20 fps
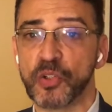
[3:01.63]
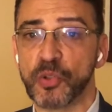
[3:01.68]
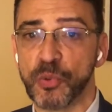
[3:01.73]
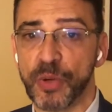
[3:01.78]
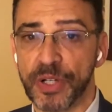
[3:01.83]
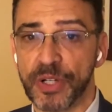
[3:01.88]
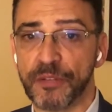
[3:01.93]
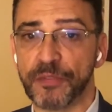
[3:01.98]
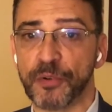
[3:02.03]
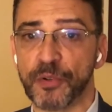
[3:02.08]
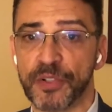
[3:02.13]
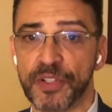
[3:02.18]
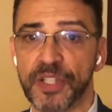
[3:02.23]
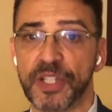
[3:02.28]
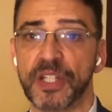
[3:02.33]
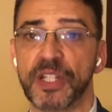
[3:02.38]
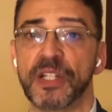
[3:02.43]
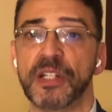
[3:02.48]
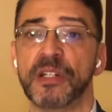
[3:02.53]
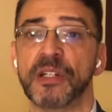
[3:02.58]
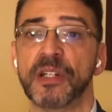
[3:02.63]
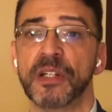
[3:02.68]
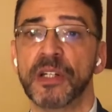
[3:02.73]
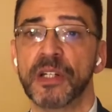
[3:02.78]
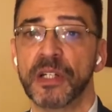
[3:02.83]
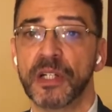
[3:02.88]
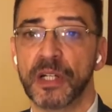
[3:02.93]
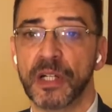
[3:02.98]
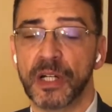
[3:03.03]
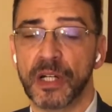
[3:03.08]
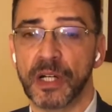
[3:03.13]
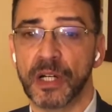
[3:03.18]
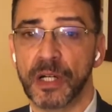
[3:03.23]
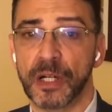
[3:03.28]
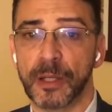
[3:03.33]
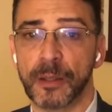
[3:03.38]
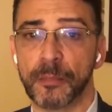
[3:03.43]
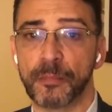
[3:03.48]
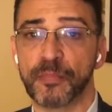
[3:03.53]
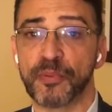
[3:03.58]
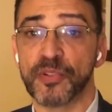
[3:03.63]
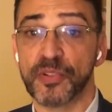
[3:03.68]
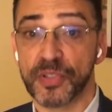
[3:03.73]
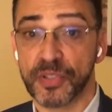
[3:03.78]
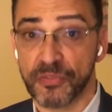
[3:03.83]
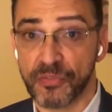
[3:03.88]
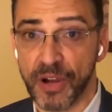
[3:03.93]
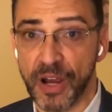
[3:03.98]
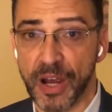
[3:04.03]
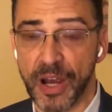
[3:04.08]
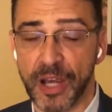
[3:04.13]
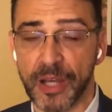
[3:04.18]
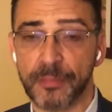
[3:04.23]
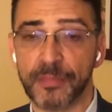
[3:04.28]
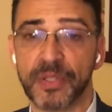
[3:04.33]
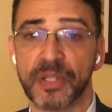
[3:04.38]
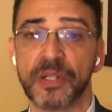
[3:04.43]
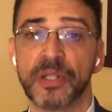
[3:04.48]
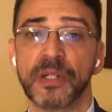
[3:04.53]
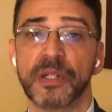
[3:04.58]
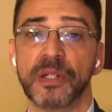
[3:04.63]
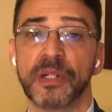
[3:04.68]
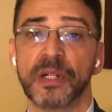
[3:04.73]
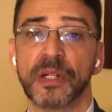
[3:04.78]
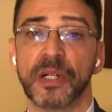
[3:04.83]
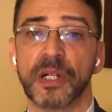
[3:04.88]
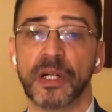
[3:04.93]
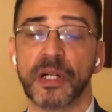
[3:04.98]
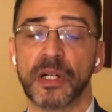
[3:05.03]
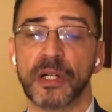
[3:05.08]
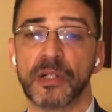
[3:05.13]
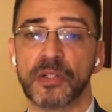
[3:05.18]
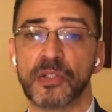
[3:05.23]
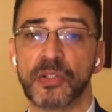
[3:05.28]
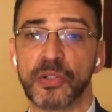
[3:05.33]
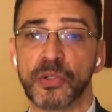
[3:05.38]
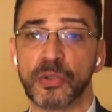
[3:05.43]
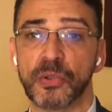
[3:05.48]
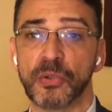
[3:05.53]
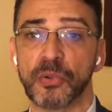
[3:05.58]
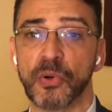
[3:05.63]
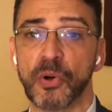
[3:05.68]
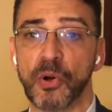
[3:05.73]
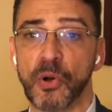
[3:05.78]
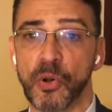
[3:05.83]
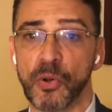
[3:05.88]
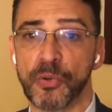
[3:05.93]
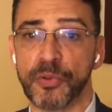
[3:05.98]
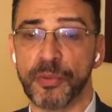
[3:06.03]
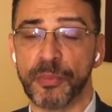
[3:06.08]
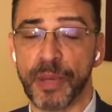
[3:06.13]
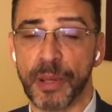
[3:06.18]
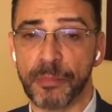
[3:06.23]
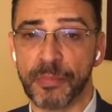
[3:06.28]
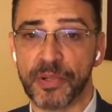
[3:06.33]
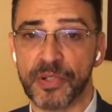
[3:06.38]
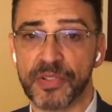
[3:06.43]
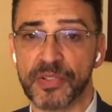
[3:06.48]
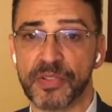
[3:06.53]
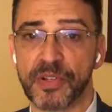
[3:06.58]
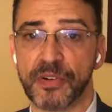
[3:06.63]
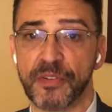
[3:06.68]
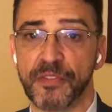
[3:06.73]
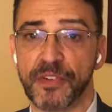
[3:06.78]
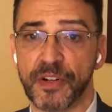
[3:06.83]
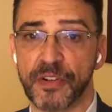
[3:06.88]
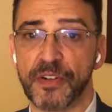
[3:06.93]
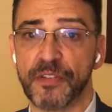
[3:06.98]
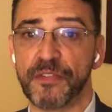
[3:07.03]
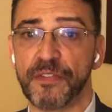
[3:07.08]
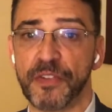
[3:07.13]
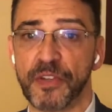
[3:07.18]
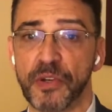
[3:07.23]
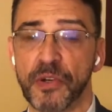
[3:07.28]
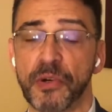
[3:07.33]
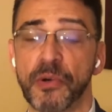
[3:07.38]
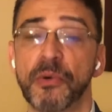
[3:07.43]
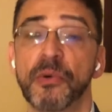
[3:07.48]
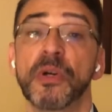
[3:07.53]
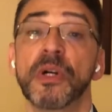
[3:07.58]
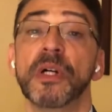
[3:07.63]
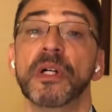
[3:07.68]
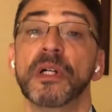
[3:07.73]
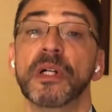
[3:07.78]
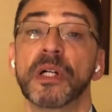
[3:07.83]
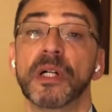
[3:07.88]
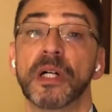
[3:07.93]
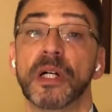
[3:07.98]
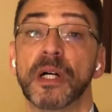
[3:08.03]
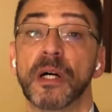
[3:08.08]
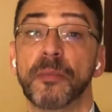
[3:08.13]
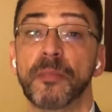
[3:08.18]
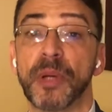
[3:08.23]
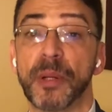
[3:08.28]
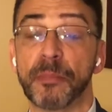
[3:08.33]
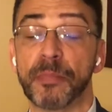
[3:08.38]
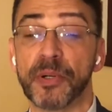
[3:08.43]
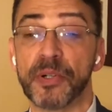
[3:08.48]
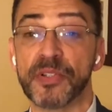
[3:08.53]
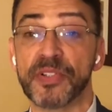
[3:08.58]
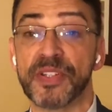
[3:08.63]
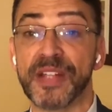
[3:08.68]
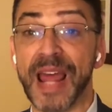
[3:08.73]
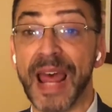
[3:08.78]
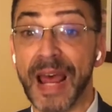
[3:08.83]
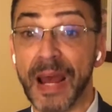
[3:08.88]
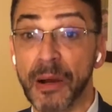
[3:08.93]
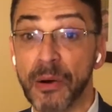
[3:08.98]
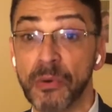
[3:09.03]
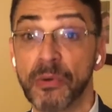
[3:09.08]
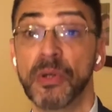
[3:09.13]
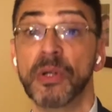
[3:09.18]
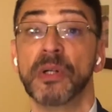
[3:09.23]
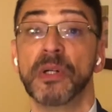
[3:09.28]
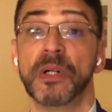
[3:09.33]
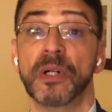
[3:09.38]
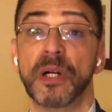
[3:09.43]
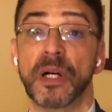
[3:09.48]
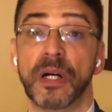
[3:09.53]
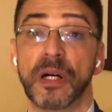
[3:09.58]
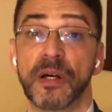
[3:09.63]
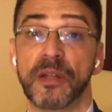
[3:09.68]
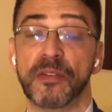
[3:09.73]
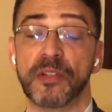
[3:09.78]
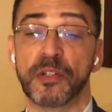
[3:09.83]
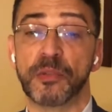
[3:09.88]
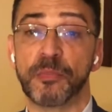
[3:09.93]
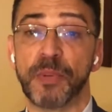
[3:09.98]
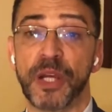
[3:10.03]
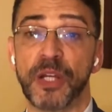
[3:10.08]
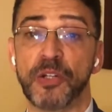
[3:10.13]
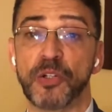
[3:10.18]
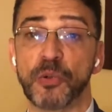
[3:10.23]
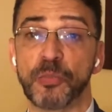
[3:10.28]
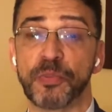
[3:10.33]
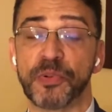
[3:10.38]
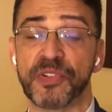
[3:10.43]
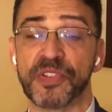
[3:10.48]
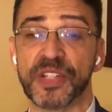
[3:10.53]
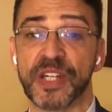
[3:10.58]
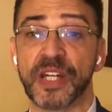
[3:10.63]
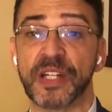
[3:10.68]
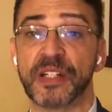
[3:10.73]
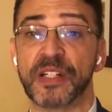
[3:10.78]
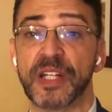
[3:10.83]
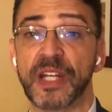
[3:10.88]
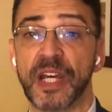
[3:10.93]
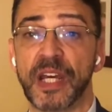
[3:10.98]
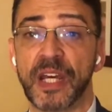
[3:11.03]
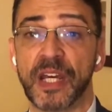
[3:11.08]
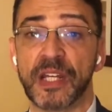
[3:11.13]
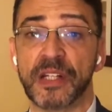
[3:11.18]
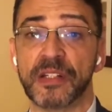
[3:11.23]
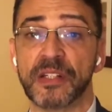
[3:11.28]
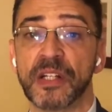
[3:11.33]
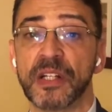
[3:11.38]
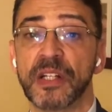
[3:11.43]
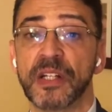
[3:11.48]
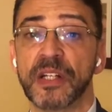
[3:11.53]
2014 prescribed to all the members. There are very few members now that pay 2%, and